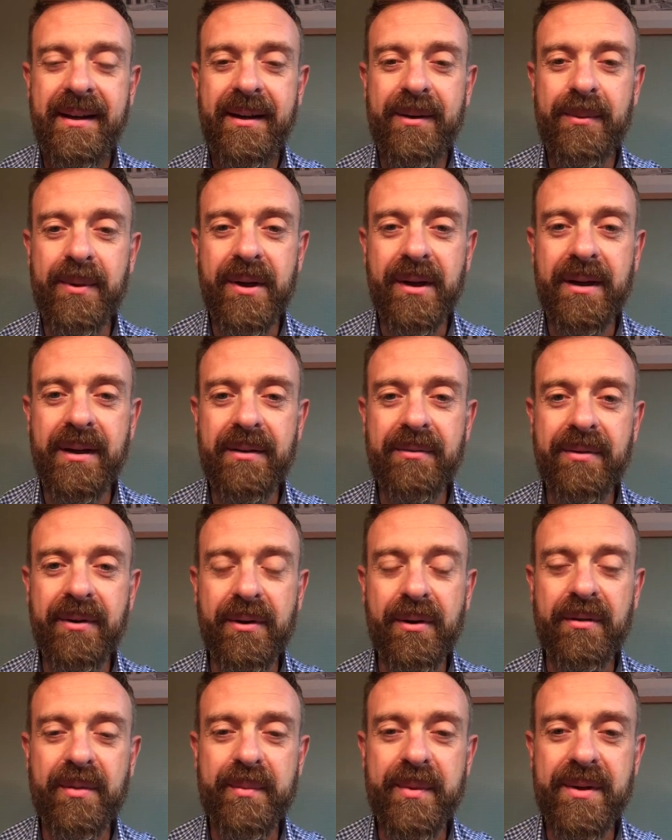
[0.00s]
working for
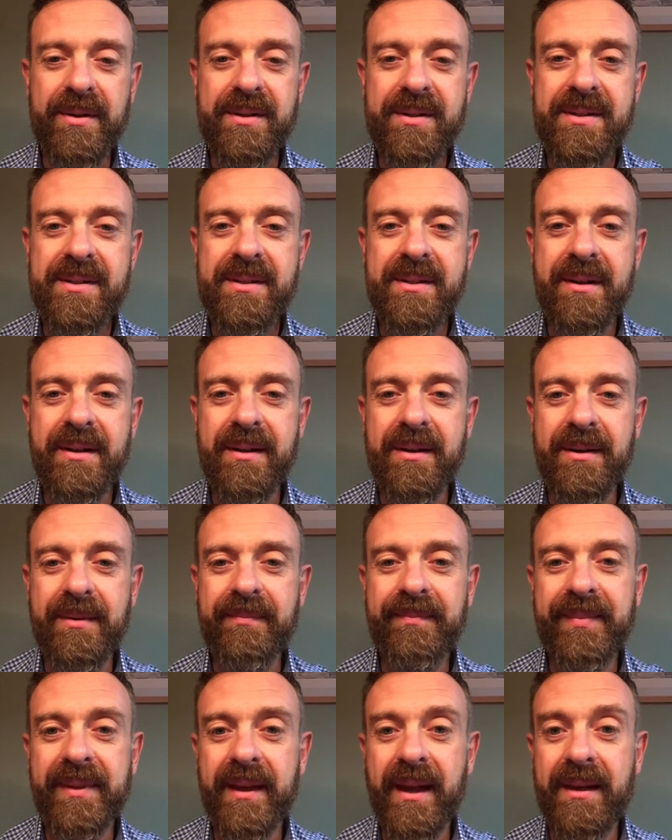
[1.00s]
governments,
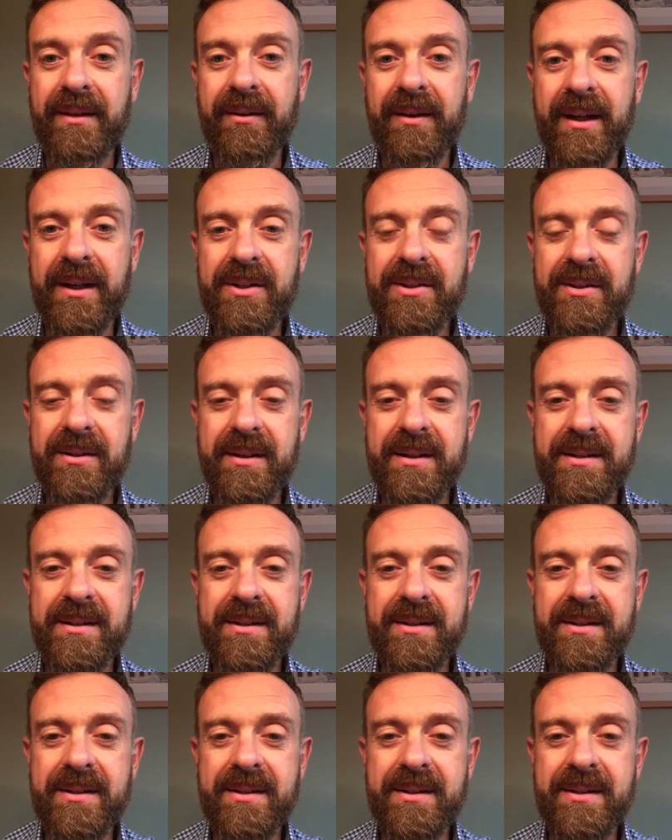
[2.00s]
educational